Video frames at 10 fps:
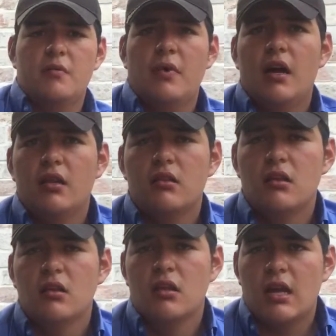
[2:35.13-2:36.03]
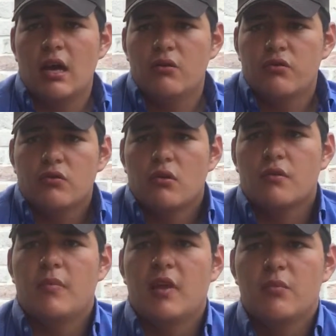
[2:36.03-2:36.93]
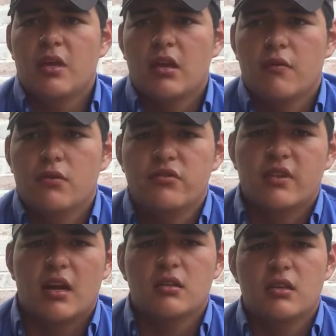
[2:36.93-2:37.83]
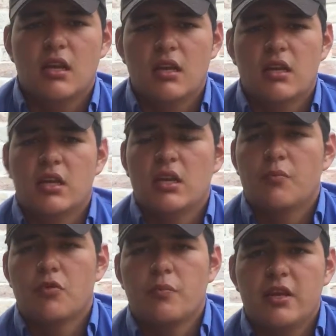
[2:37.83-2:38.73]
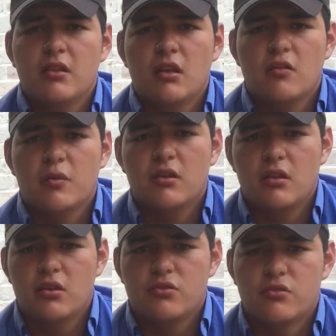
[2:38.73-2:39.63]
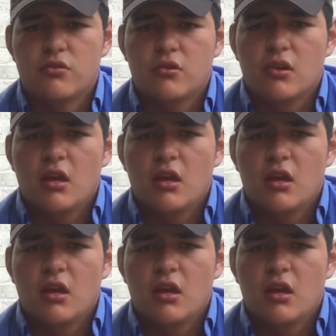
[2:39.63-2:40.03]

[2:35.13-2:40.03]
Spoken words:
bad cause of bad behaviors are the inappropriate expectations.